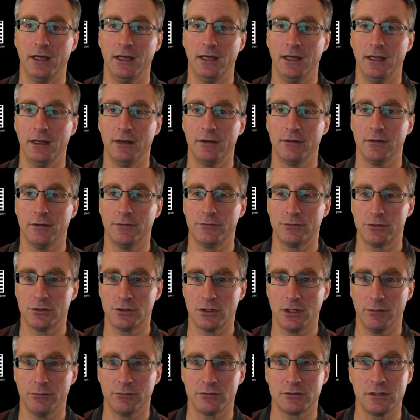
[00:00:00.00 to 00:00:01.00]
and I've
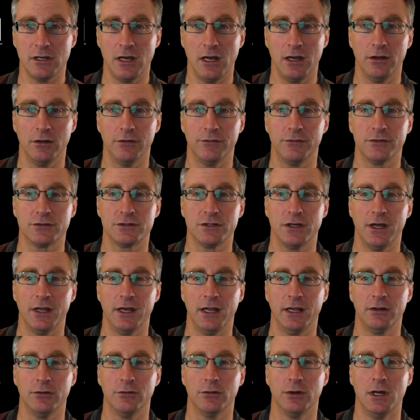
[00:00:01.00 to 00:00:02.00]
come slightly off the
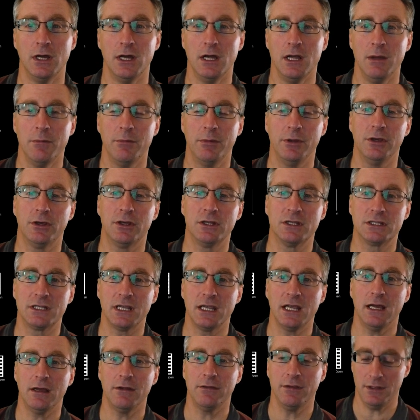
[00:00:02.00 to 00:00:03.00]
side angle, but you can
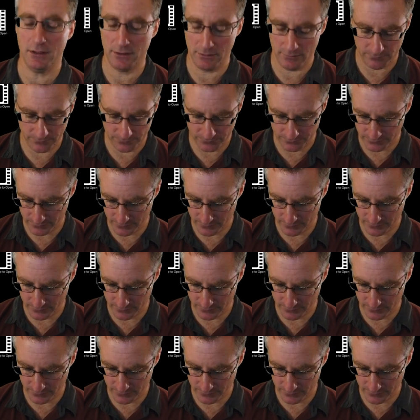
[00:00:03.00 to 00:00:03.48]
see how the